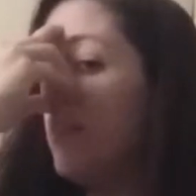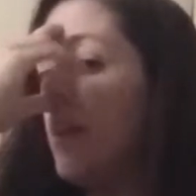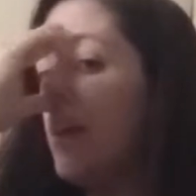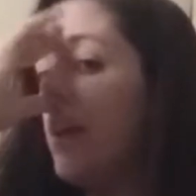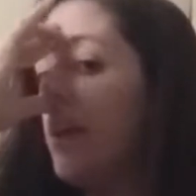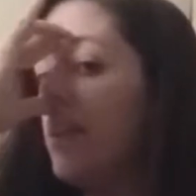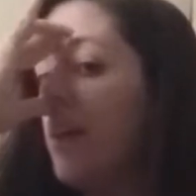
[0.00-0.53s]

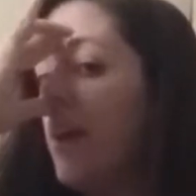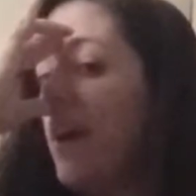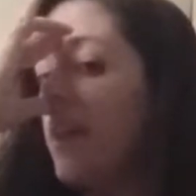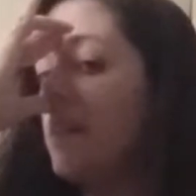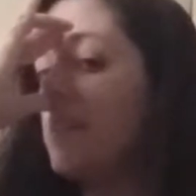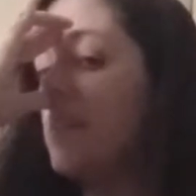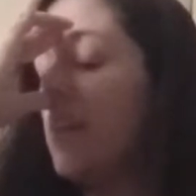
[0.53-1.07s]
and
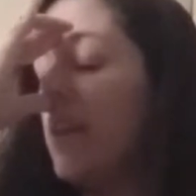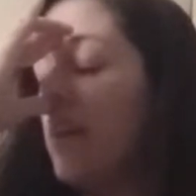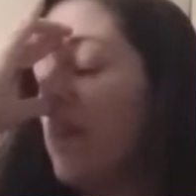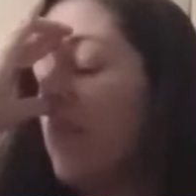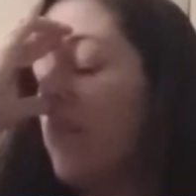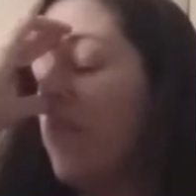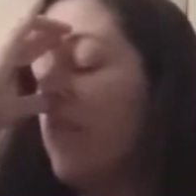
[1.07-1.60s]

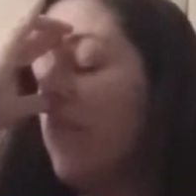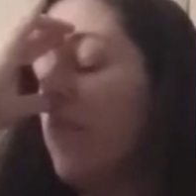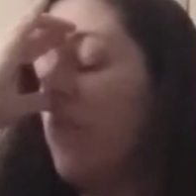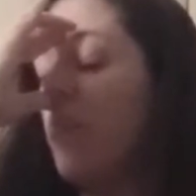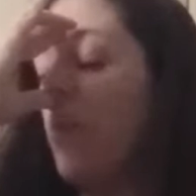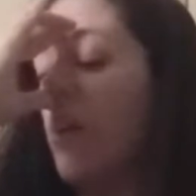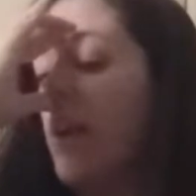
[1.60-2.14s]
exhale for
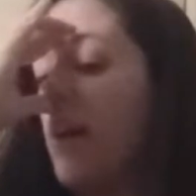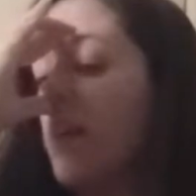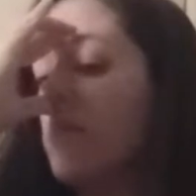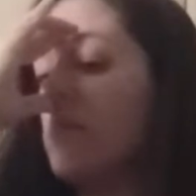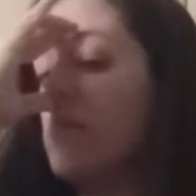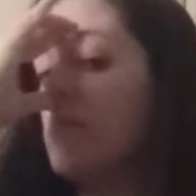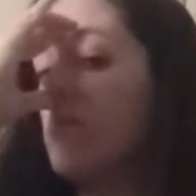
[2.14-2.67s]
4
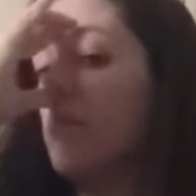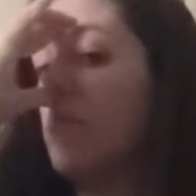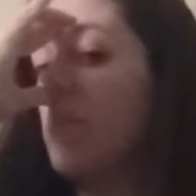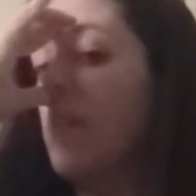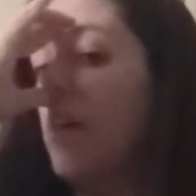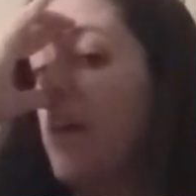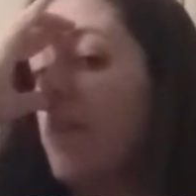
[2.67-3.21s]
counts through
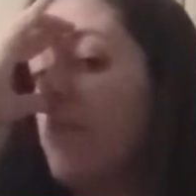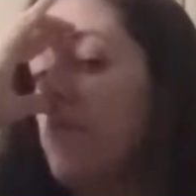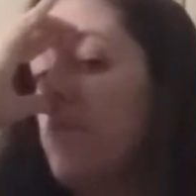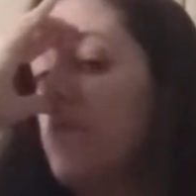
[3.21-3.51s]
the left,